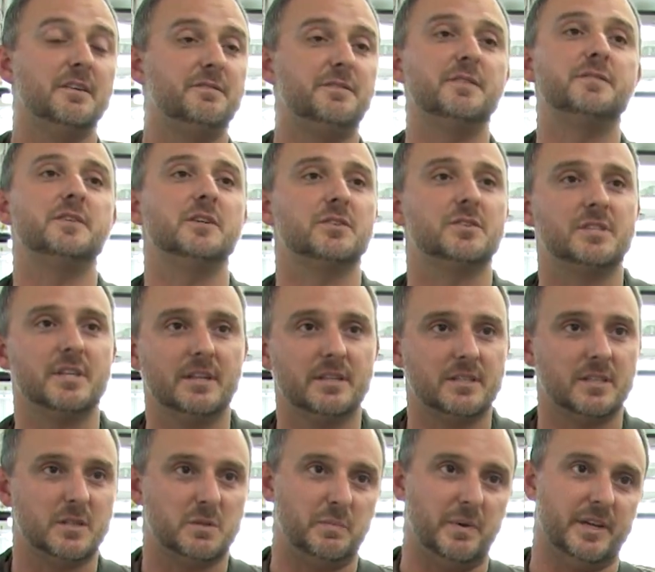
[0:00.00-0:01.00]
50 or
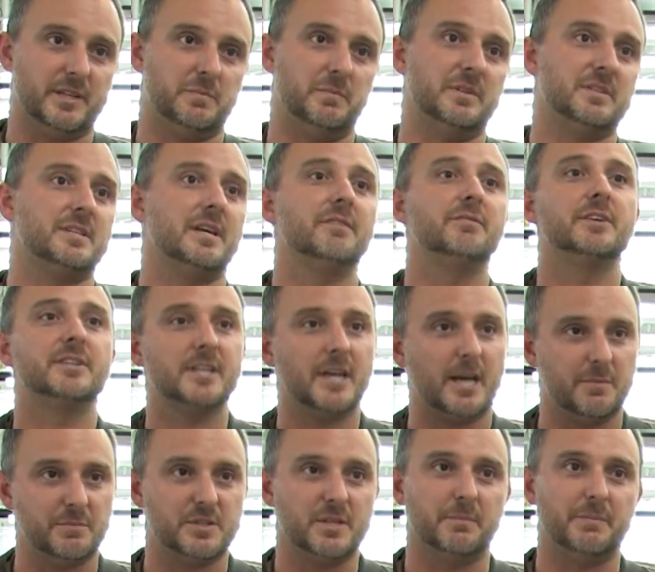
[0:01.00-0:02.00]
60 specimens every
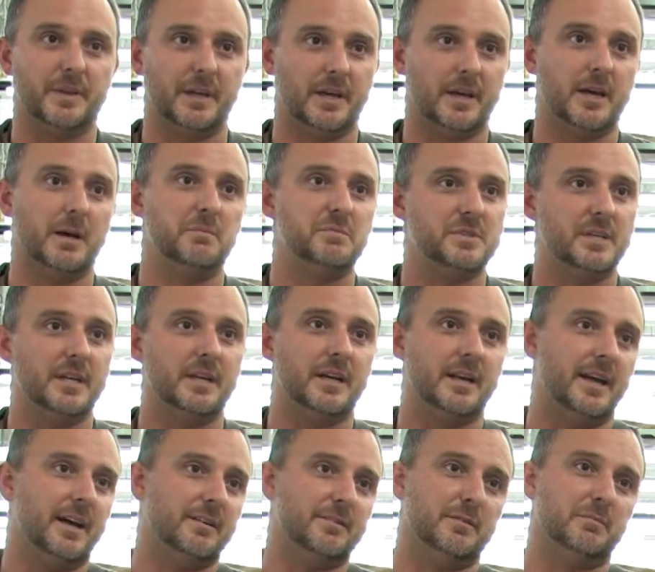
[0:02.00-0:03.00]
time something comes in and
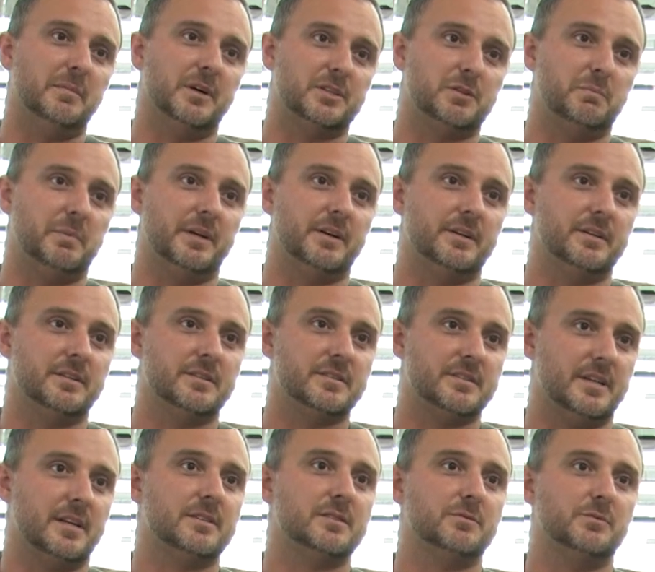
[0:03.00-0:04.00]
have a much better
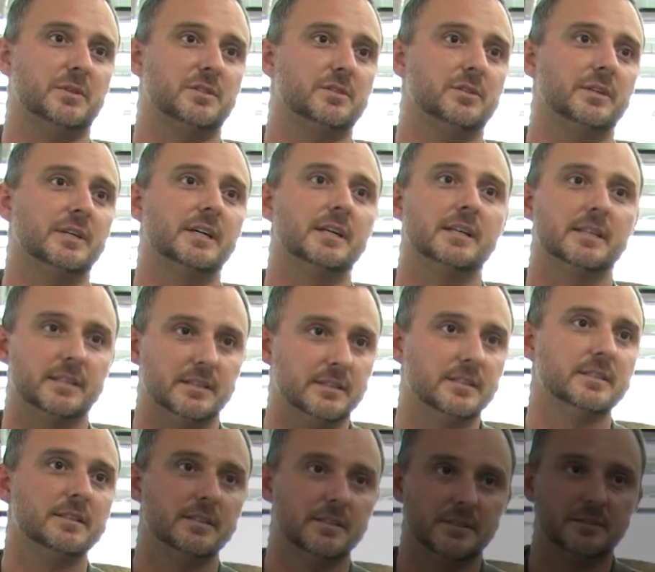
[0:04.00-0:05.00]
sense of what's going on.